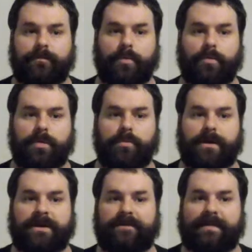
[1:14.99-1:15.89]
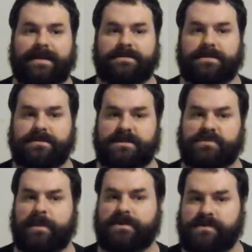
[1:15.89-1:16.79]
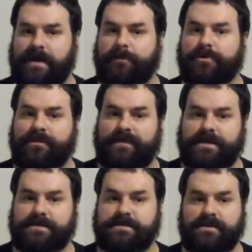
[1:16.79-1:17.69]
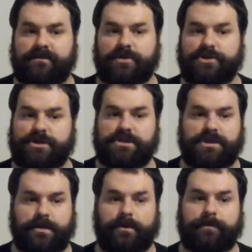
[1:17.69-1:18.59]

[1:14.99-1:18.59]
We're giving that to spells without prefixes in version 2.